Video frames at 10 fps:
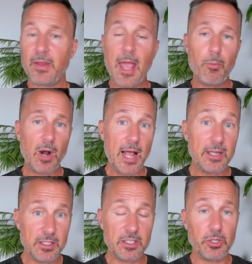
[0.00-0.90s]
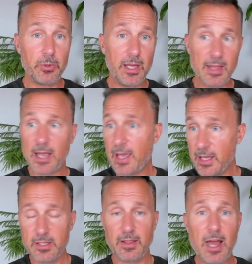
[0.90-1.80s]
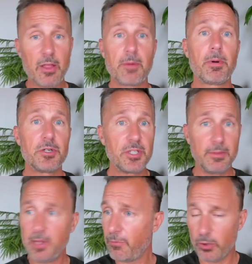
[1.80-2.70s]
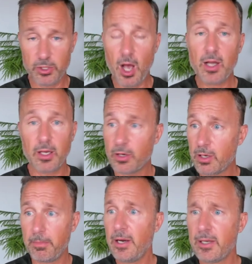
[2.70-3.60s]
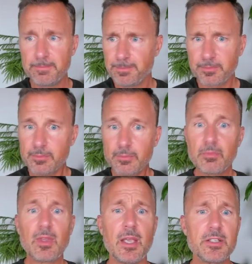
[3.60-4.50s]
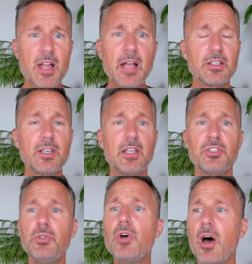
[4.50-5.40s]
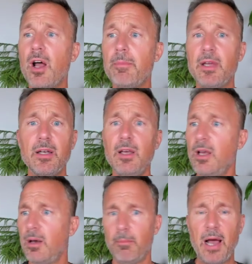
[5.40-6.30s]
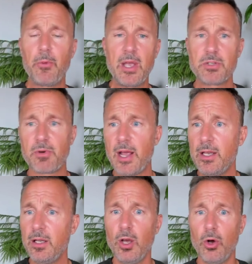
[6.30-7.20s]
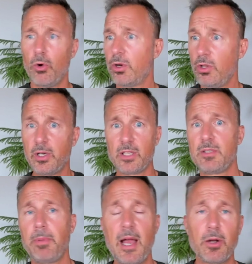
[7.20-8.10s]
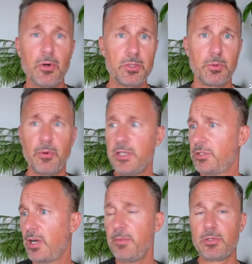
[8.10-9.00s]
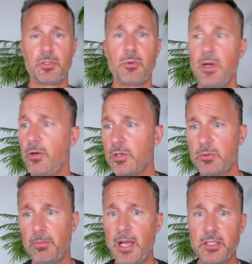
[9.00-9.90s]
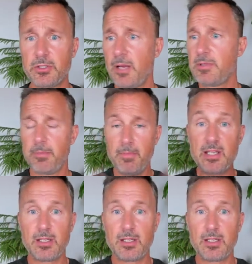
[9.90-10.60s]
And what I need to do in that case and that other person, if we're talking or comparing, is not get too caught up in my way is right, or look, it's a black horse with white stripes, or it's a white horse with black stripes, and